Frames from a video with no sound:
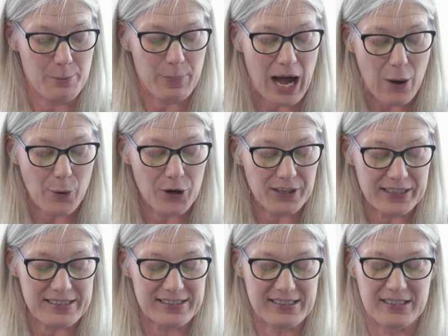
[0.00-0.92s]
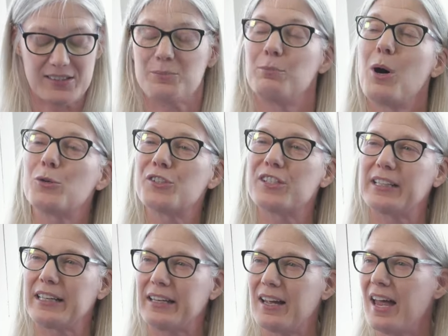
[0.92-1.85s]
Power consists
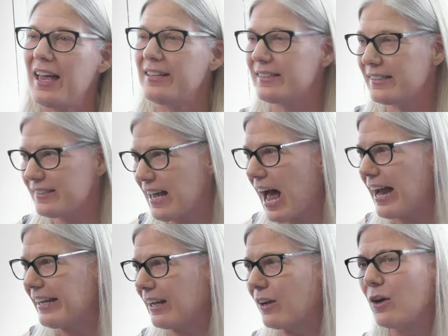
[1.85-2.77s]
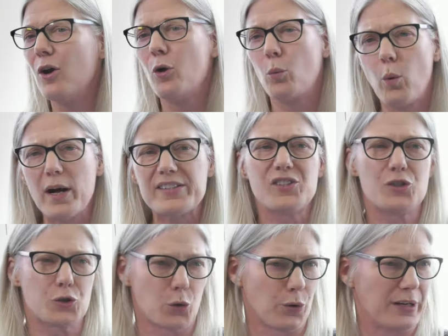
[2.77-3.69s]
mostly in deciding what
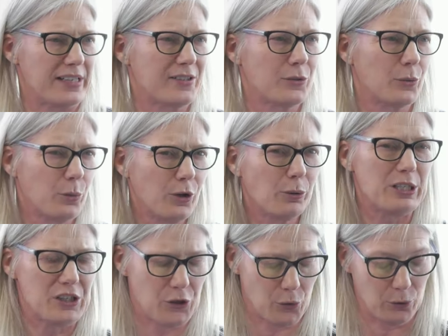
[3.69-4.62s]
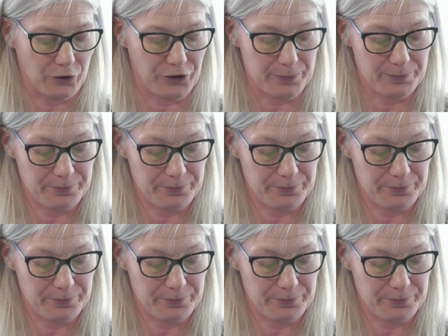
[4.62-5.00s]
stories will be told.